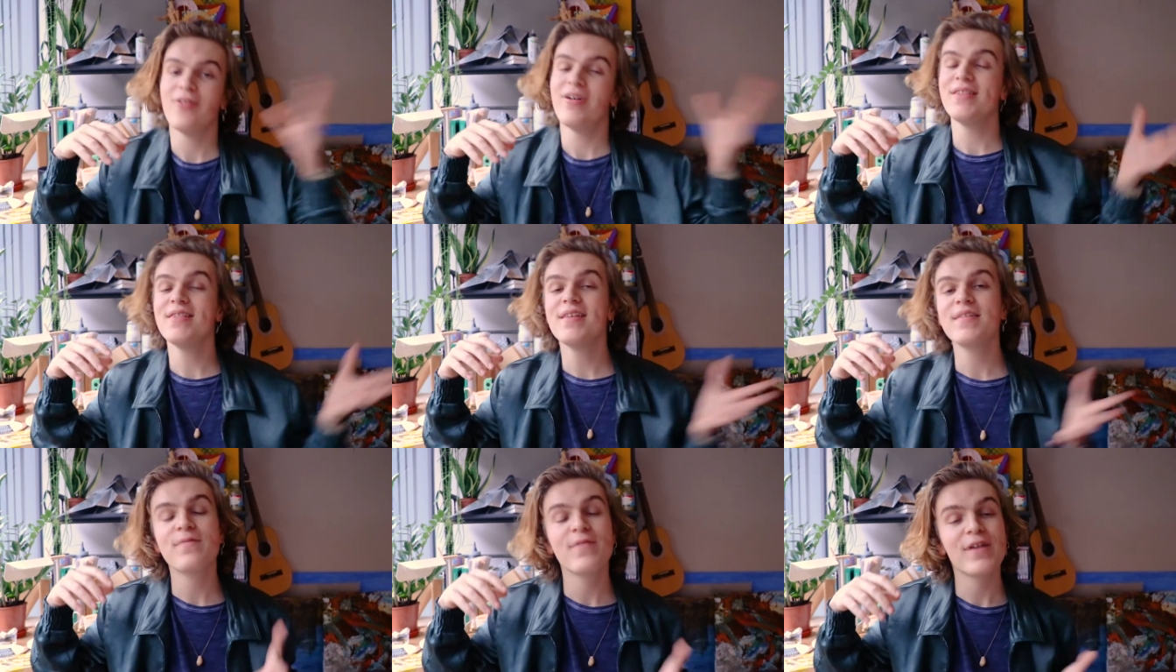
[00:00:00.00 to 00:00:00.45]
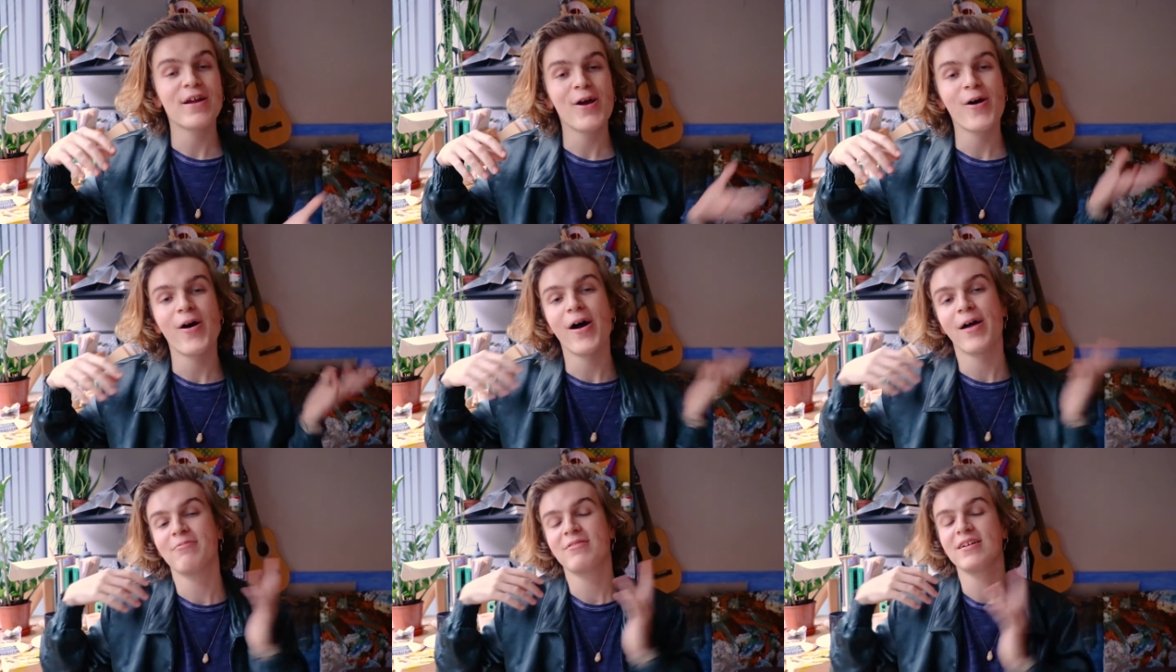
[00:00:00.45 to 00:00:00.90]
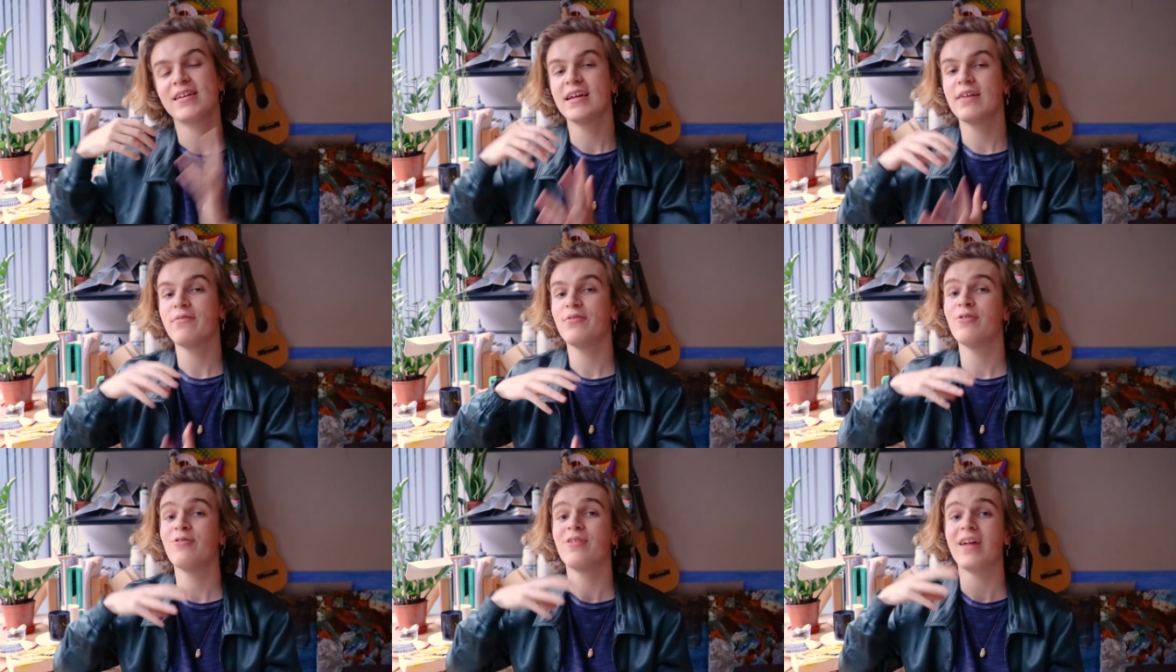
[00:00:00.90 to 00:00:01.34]
in this video I'm going to
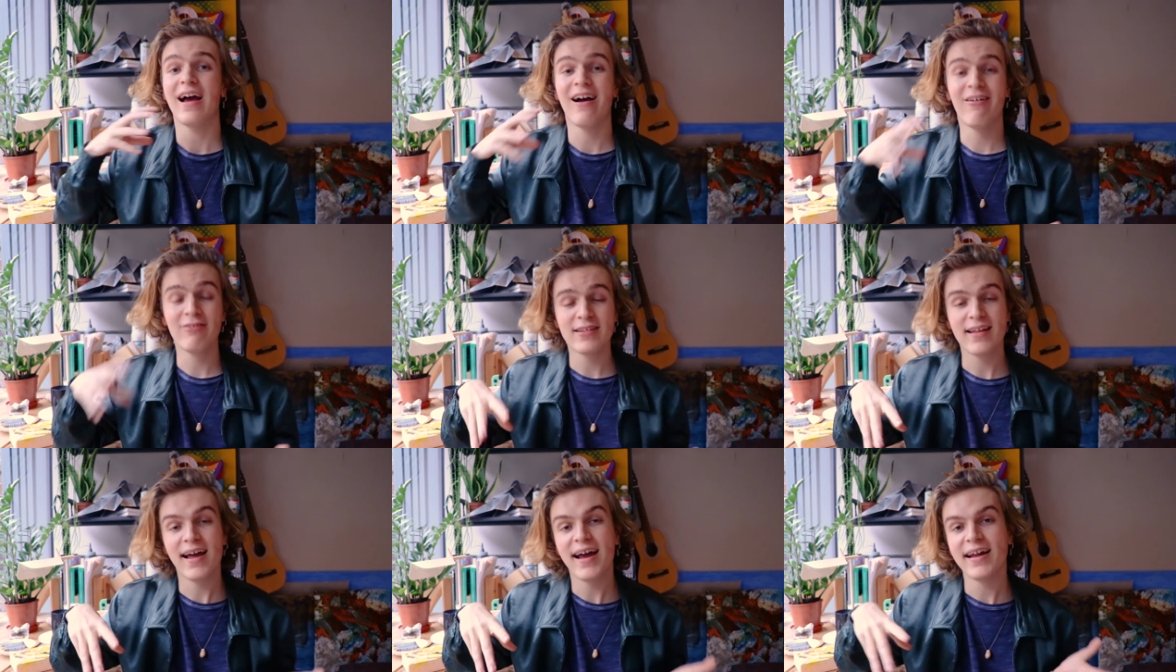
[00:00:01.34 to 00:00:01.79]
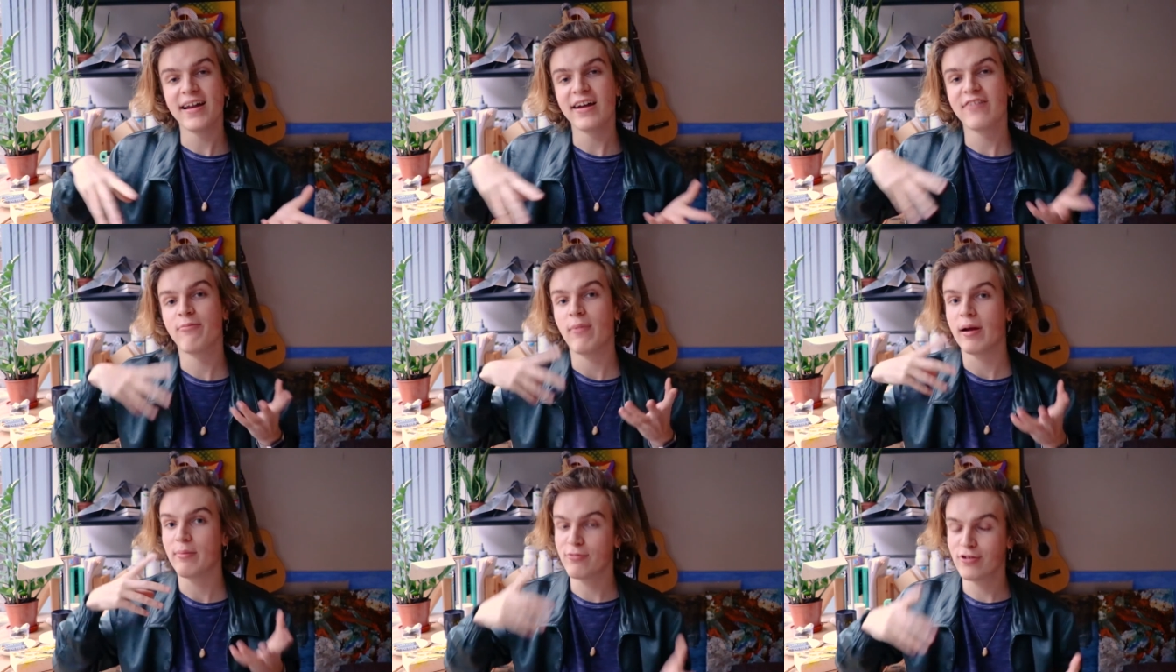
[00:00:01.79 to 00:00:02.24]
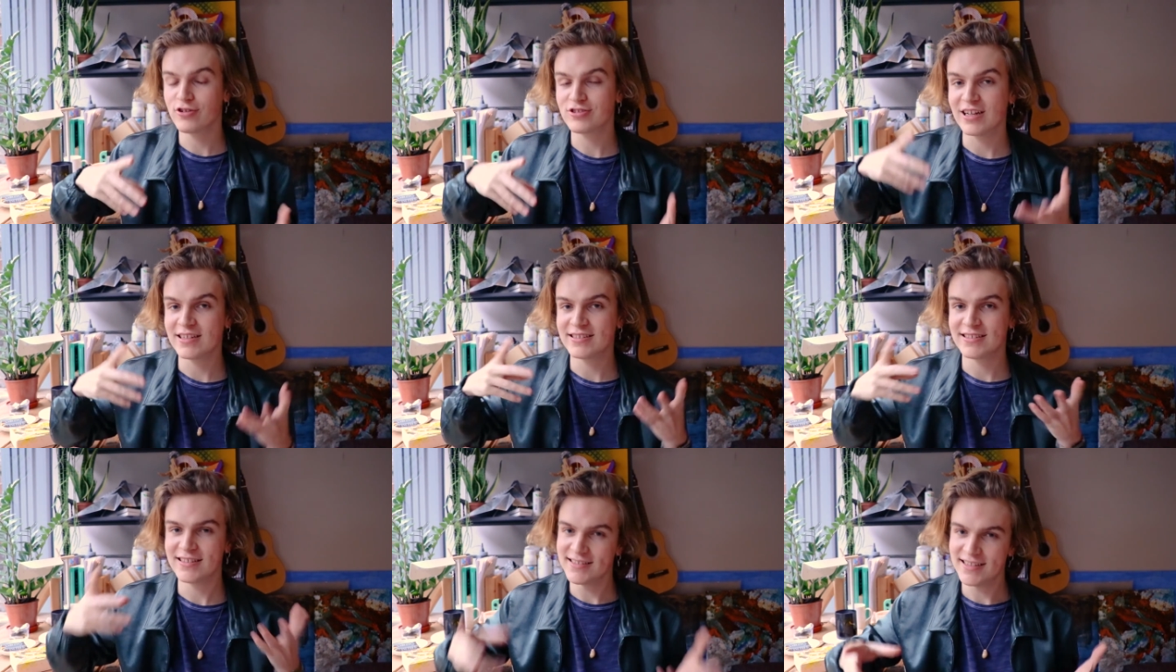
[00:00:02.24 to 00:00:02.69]
give you an outline of my
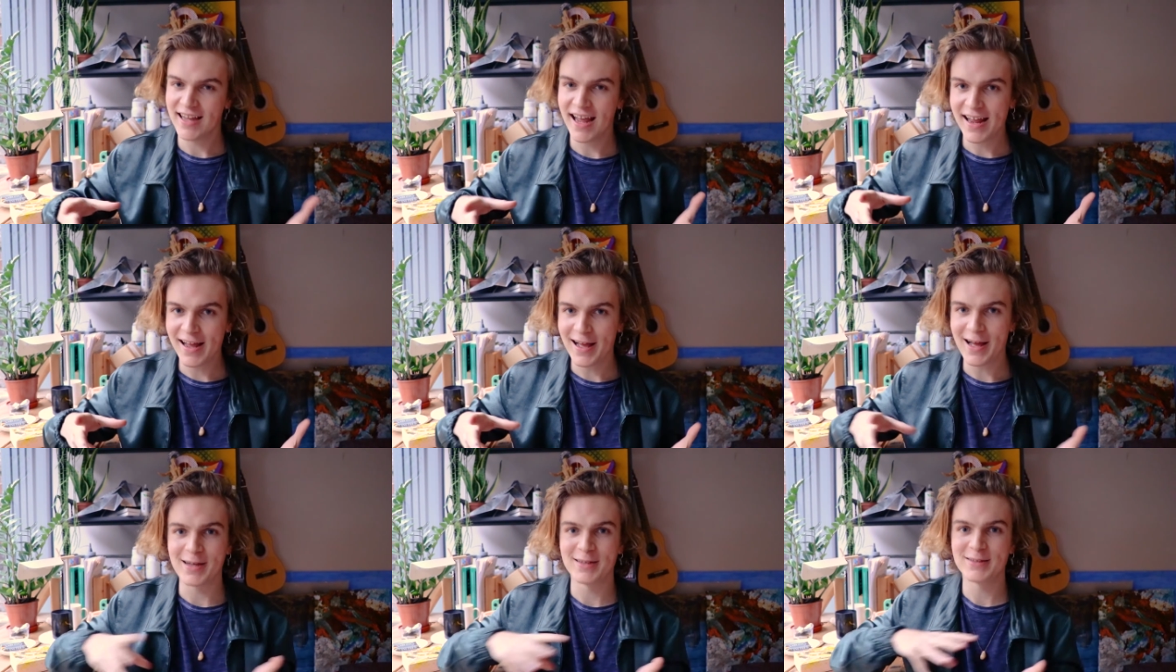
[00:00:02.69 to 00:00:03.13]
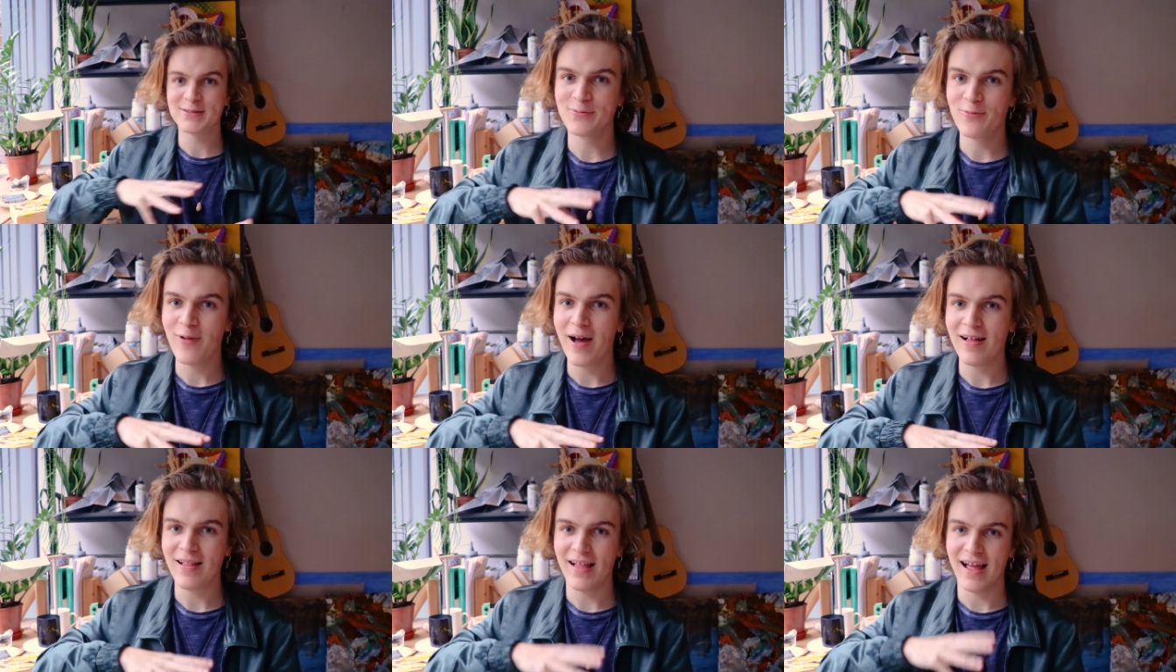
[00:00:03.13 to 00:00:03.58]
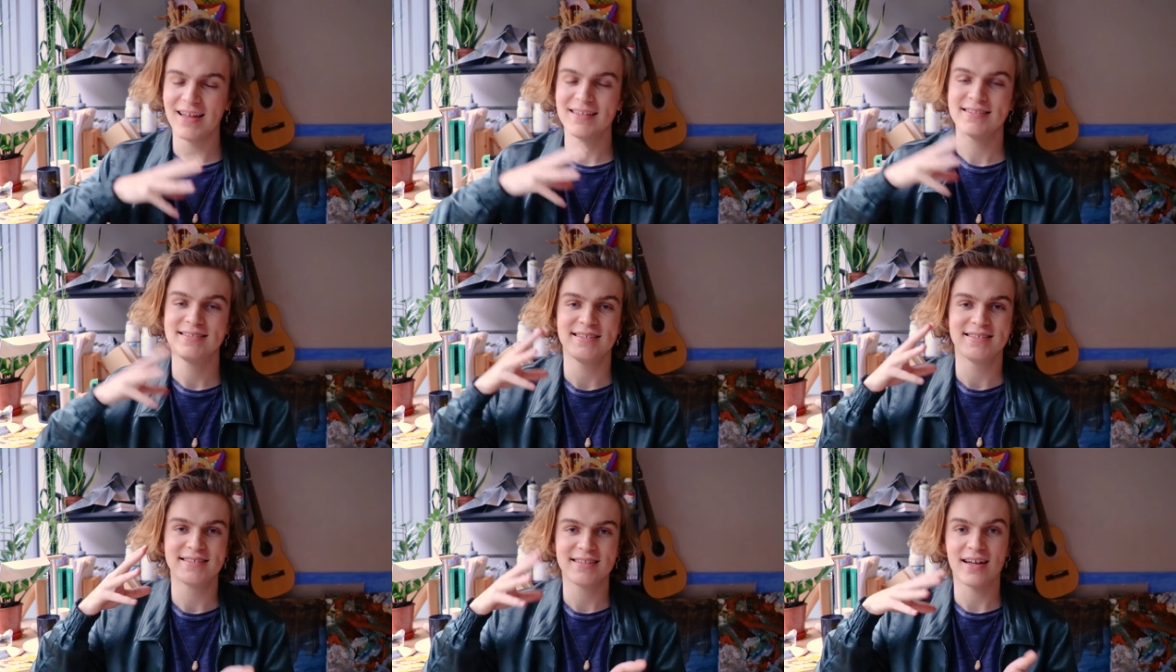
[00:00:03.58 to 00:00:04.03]
project today as well
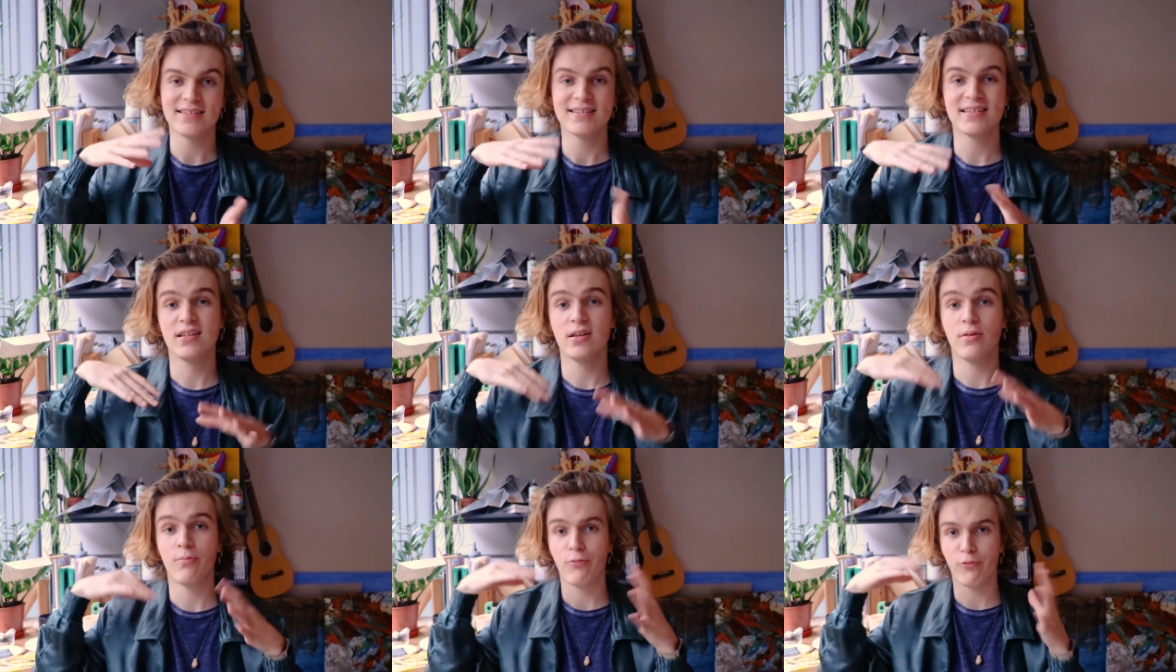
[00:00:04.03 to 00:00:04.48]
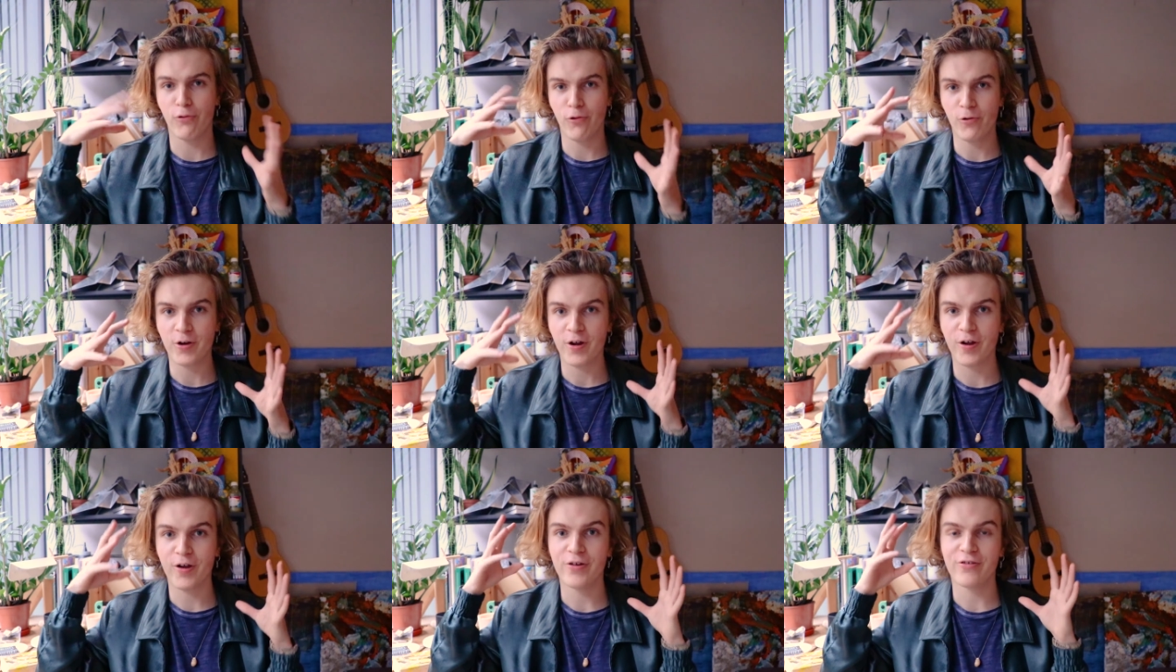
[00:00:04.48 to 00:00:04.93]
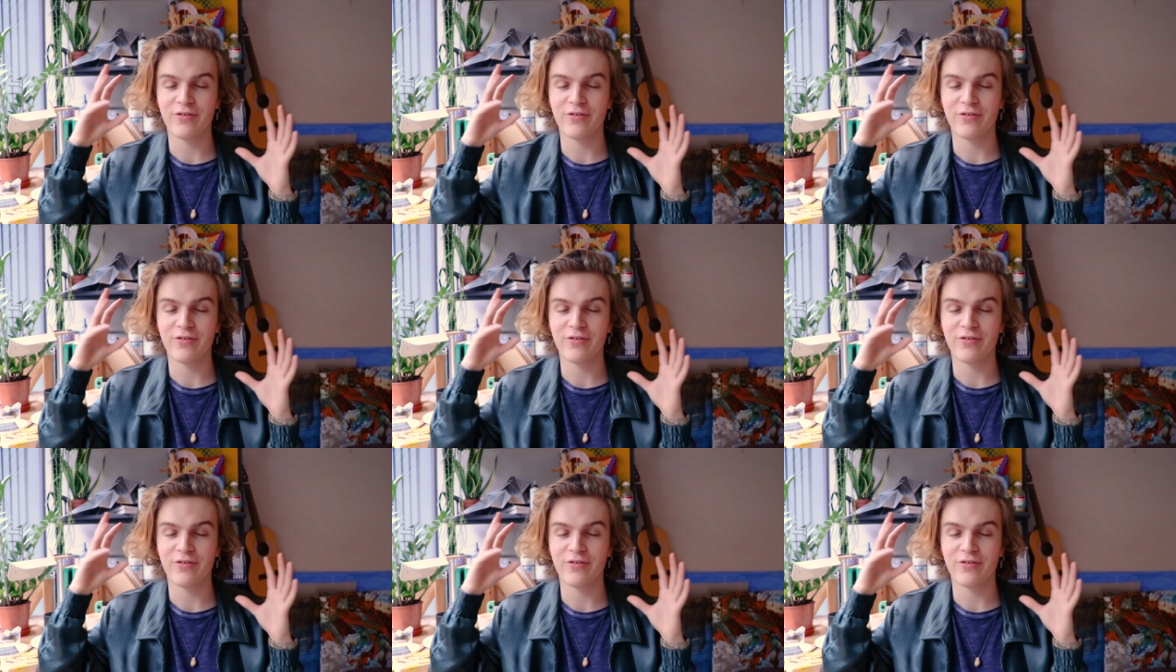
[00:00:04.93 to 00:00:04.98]
as discussing the broader